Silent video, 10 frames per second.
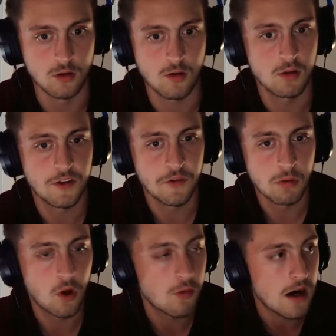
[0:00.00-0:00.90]
completely
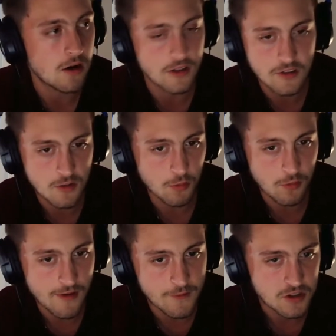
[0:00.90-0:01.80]
blow them out, like something
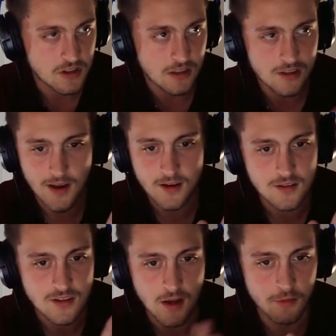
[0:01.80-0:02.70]
we've never seen,
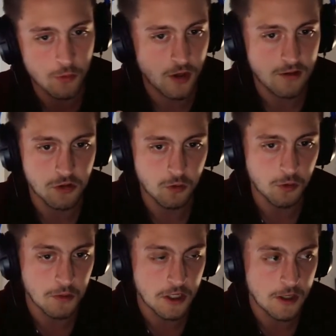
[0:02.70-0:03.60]
10-7, whatever it
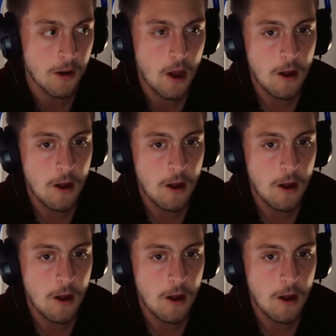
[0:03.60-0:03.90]
would be,